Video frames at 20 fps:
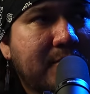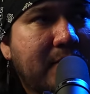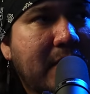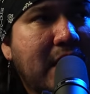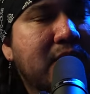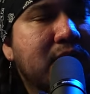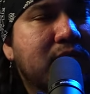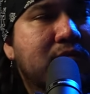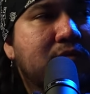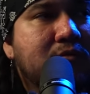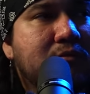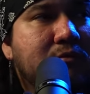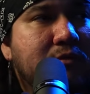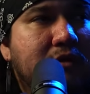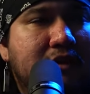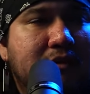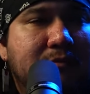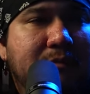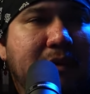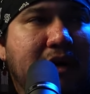mountain
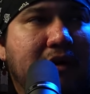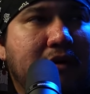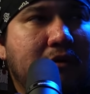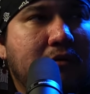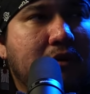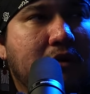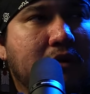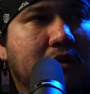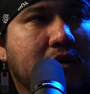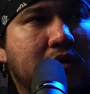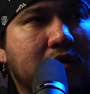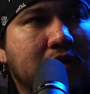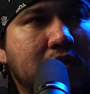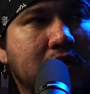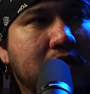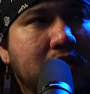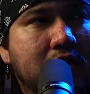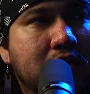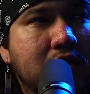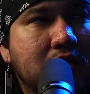with about a
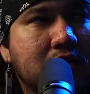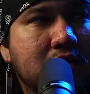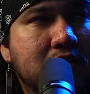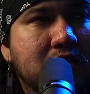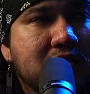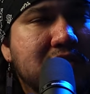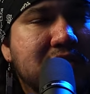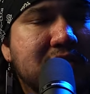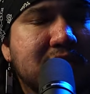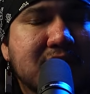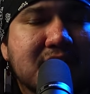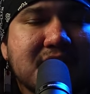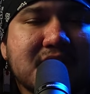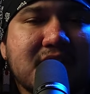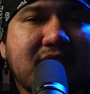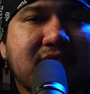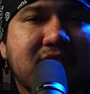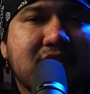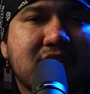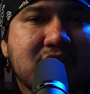good six,
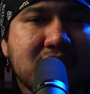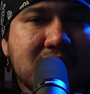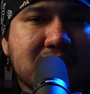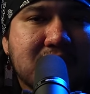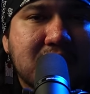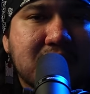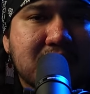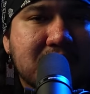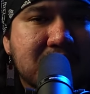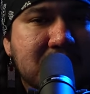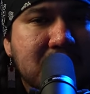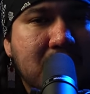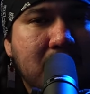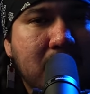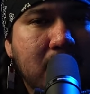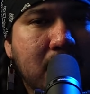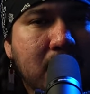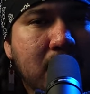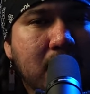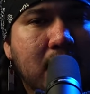seven inches of
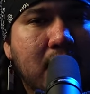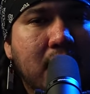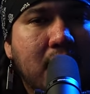snow.